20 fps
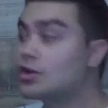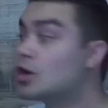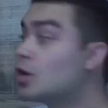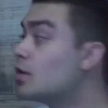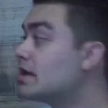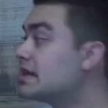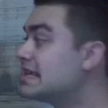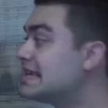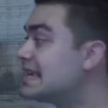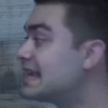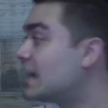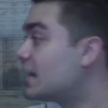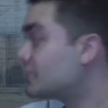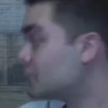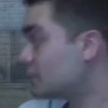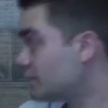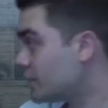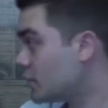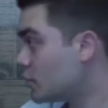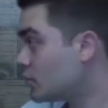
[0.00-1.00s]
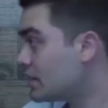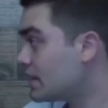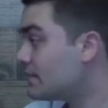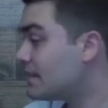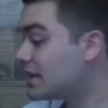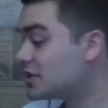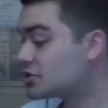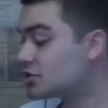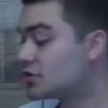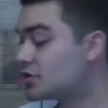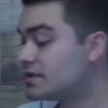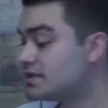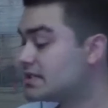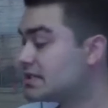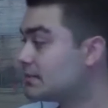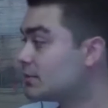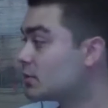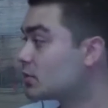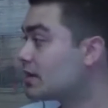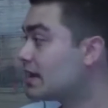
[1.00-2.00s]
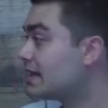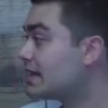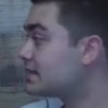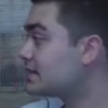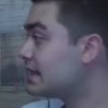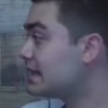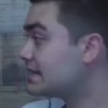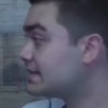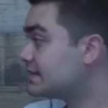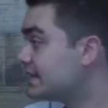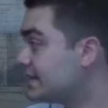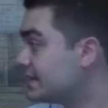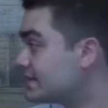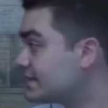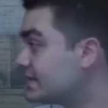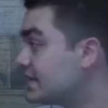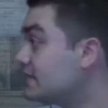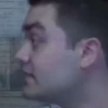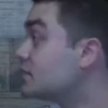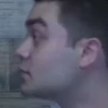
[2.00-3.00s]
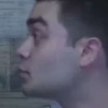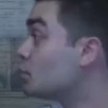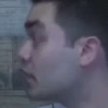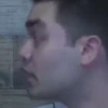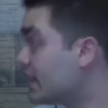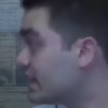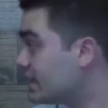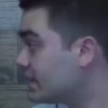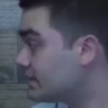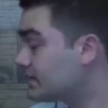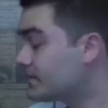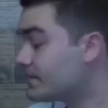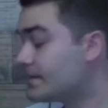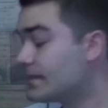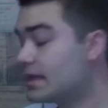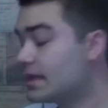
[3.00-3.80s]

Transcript: go and get out the vote and make sure that Democrats like Zena Stevens win,